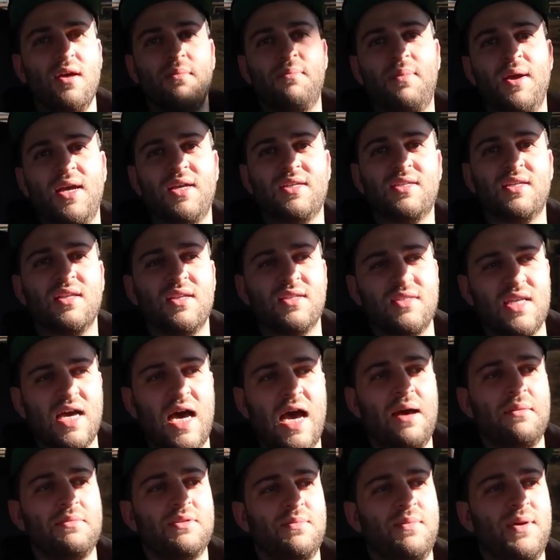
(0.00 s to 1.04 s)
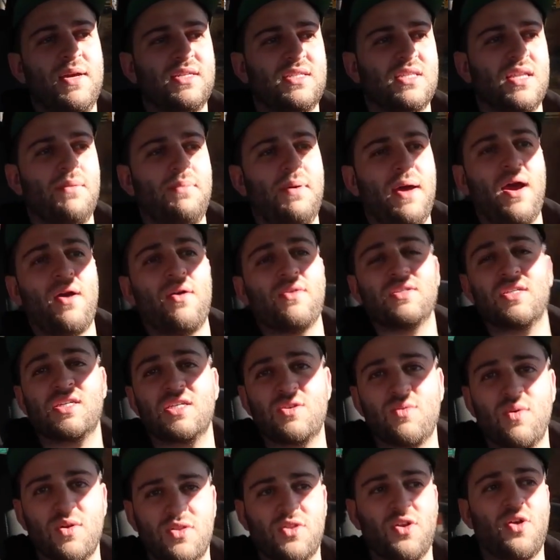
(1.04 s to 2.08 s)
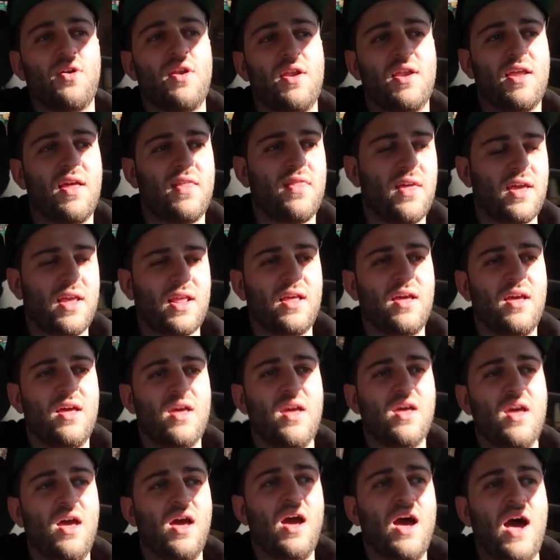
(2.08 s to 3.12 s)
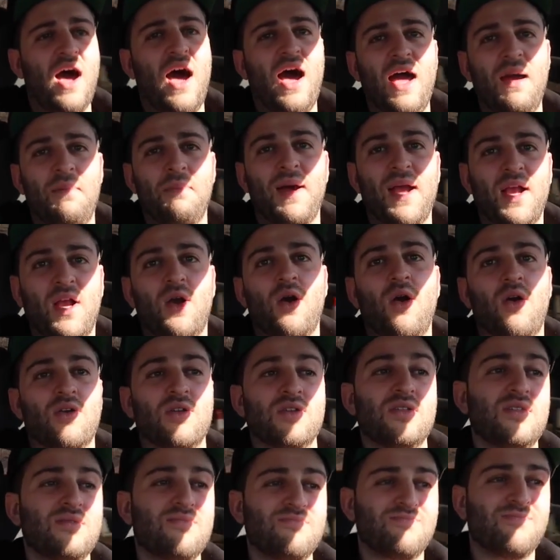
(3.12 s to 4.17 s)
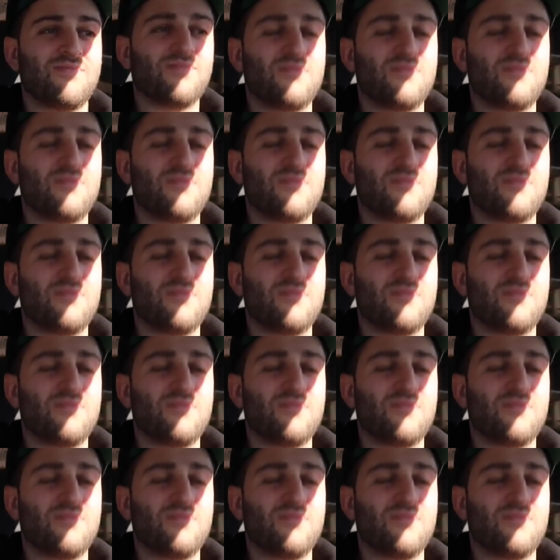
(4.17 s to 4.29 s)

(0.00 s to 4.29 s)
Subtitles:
based on the times and based on the power, 60-130, and like my car's